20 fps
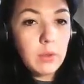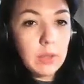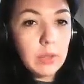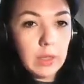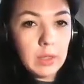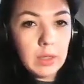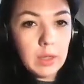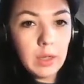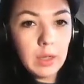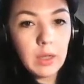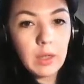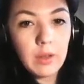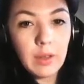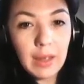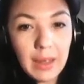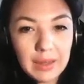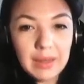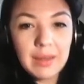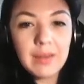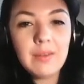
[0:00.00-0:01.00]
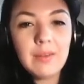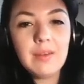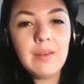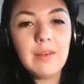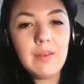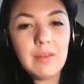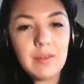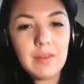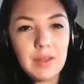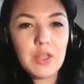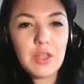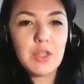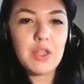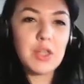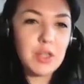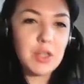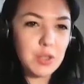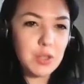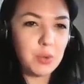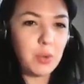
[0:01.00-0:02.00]
Okay, and this is
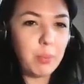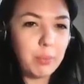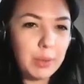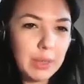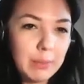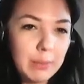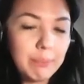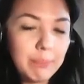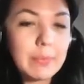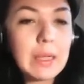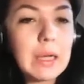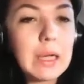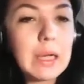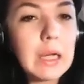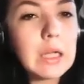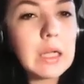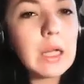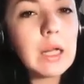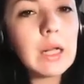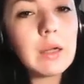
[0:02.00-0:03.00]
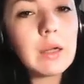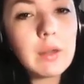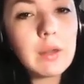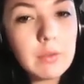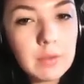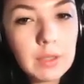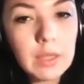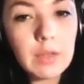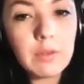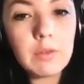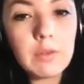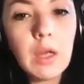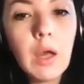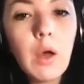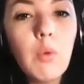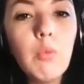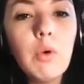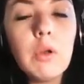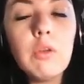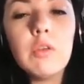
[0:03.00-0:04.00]
hysteroscopy. Yes.
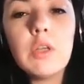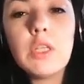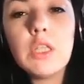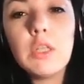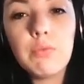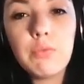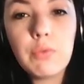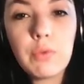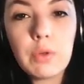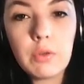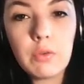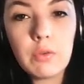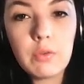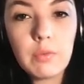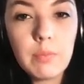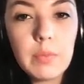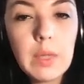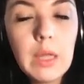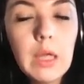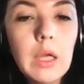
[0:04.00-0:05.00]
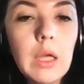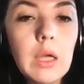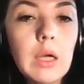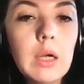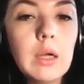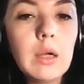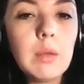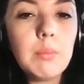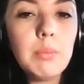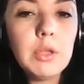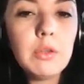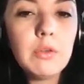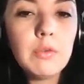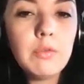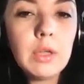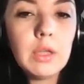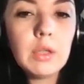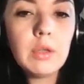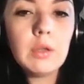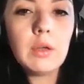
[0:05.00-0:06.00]
What's the difference
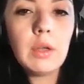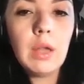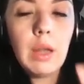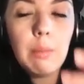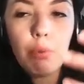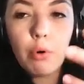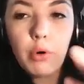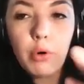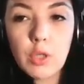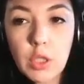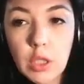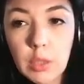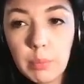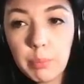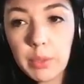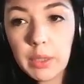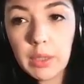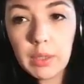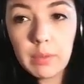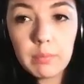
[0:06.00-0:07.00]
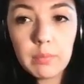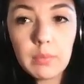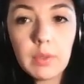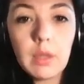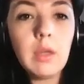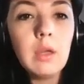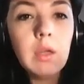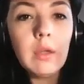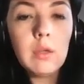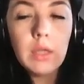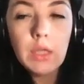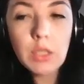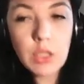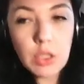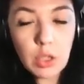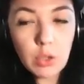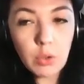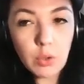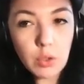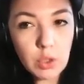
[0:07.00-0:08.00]
between laparoscopy and
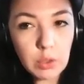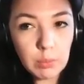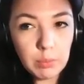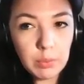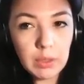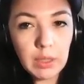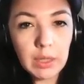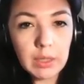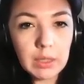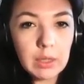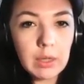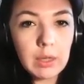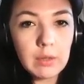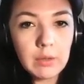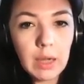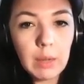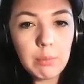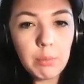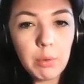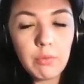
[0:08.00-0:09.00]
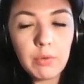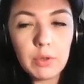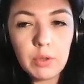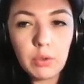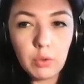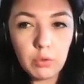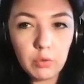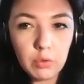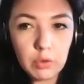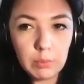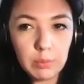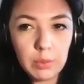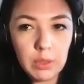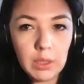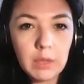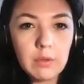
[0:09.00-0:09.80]
hysteroscopy, like a type of endoscopy?